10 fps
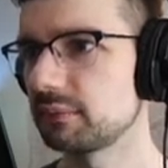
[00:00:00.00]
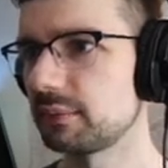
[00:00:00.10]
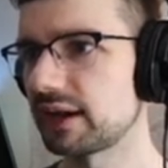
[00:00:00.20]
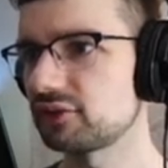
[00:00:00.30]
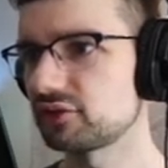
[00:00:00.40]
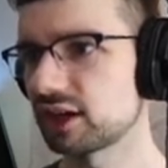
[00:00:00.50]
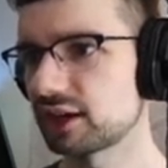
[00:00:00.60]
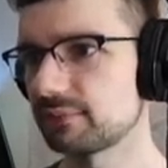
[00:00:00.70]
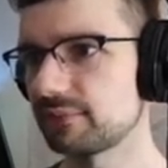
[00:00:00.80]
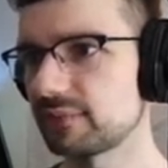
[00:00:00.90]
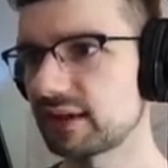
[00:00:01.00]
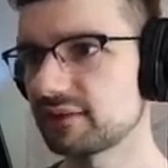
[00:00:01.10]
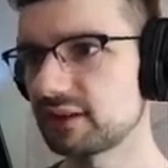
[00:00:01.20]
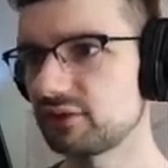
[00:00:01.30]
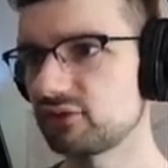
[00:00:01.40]
My job as
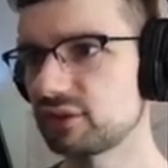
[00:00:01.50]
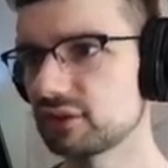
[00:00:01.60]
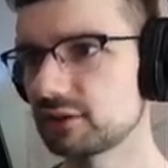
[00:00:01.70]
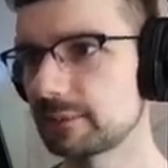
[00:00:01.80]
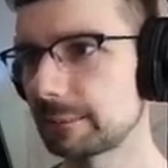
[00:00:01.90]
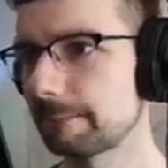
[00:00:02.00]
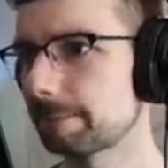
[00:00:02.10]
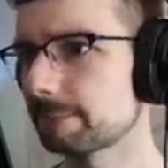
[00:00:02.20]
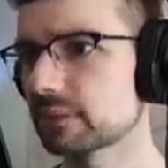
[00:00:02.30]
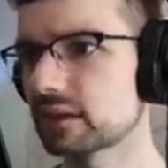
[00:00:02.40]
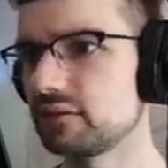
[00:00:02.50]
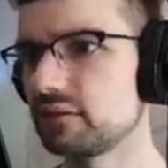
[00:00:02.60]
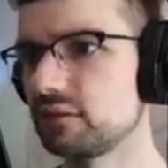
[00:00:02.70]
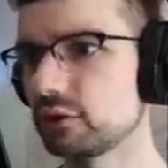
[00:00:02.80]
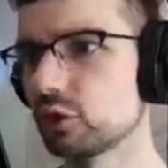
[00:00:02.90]
an engineer,
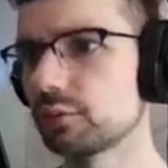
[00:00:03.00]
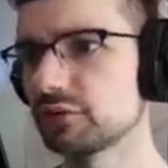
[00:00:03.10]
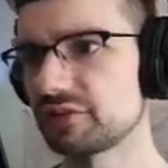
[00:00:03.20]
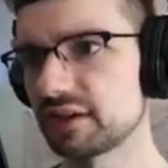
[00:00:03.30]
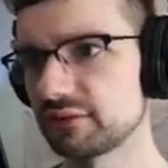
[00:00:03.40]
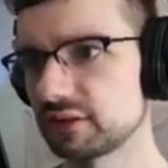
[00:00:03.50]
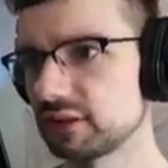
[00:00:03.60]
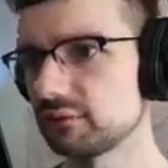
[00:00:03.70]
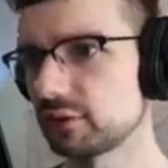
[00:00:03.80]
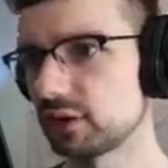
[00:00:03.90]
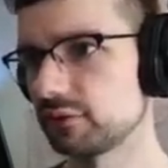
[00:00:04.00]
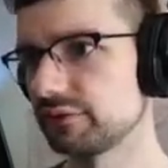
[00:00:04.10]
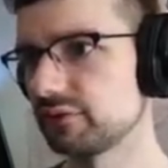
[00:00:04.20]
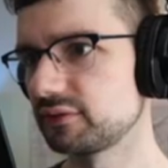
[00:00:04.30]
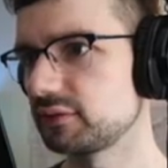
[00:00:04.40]
zero percent of it
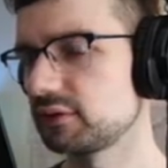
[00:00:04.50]
involves